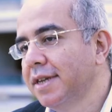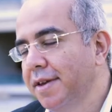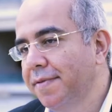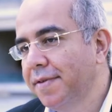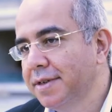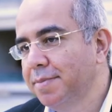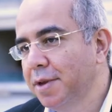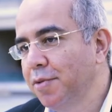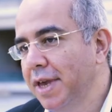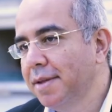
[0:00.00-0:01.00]
difference
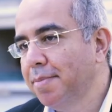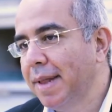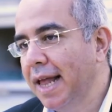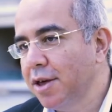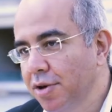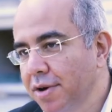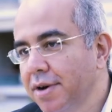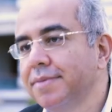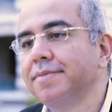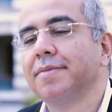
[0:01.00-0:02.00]
between pleasure
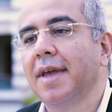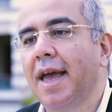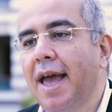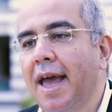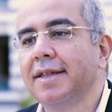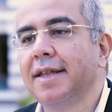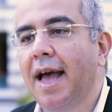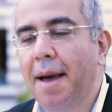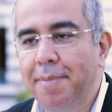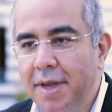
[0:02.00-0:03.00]
and
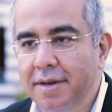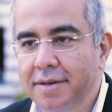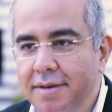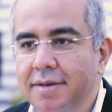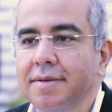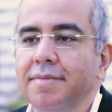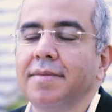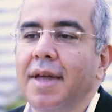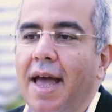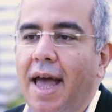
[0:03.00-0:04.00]
happiness?
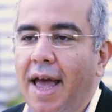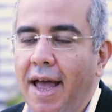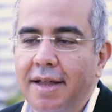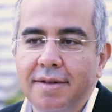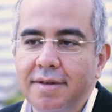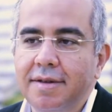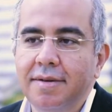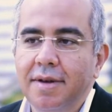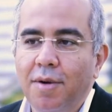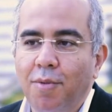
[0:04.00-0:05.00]
And
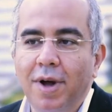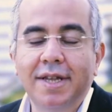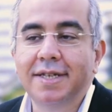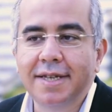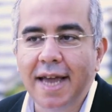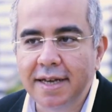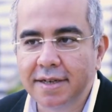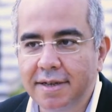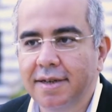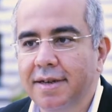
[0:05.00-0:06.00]
what is
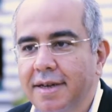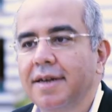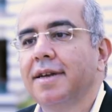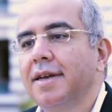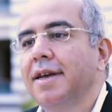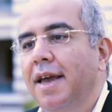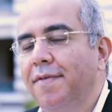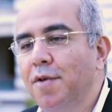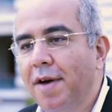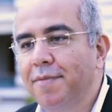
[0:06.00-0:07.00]
taste?
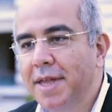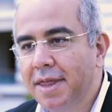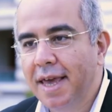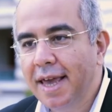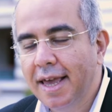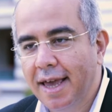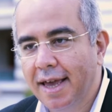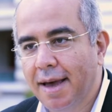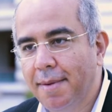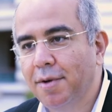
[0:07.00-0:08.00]
If you have been
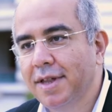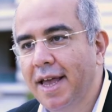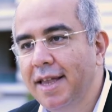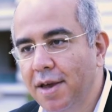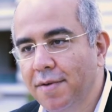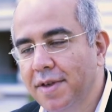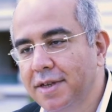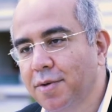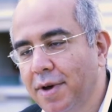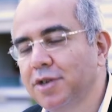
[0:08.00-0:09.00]
thinking about any of
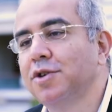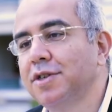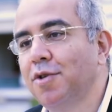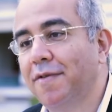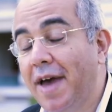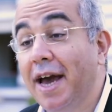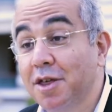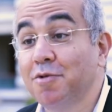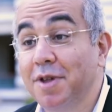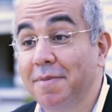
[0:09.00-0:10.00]
these questions, you have
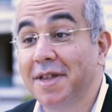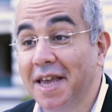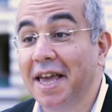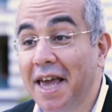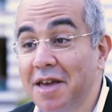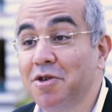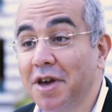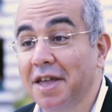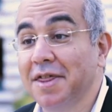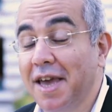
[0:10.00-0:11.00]
actually been
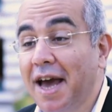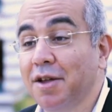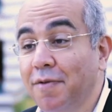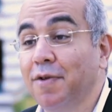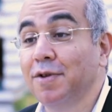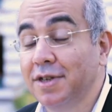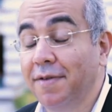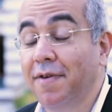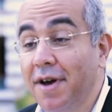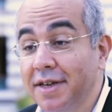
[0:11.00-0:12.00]
engaging in the act of
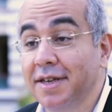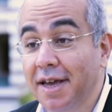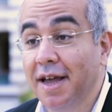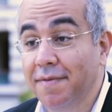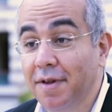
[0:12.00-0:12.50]
philosophizing and